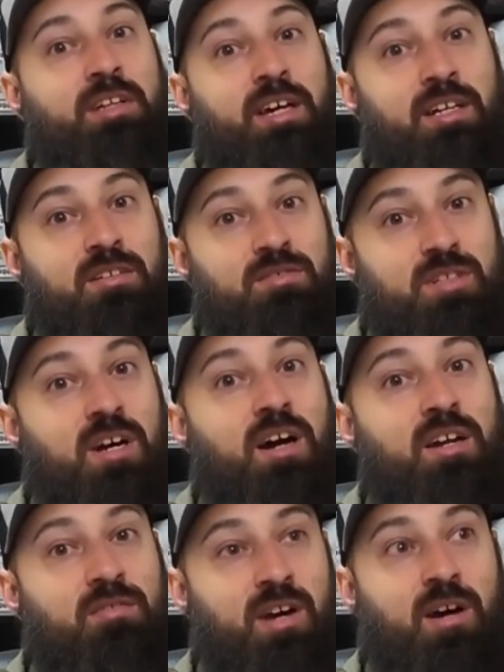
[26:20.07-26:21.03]
negative
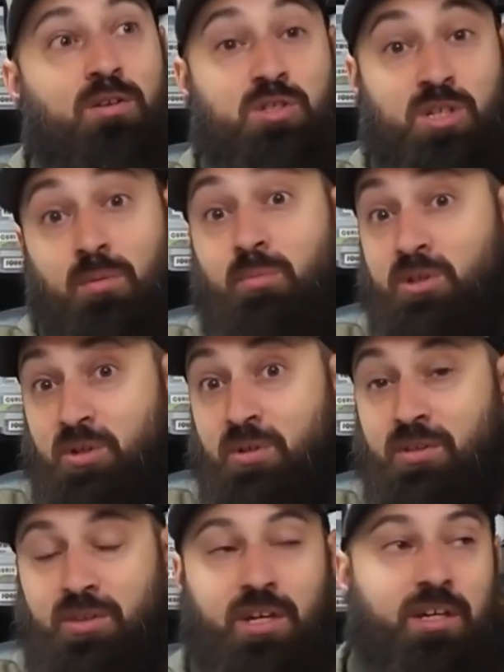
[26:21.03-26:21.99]
side of how someone
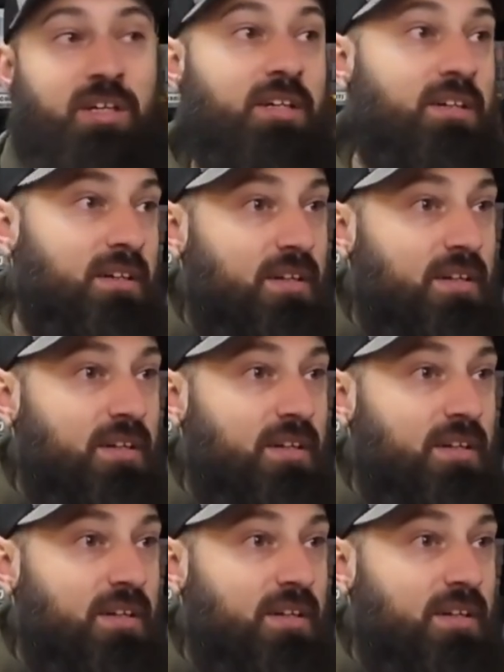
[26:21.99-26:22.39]
could think.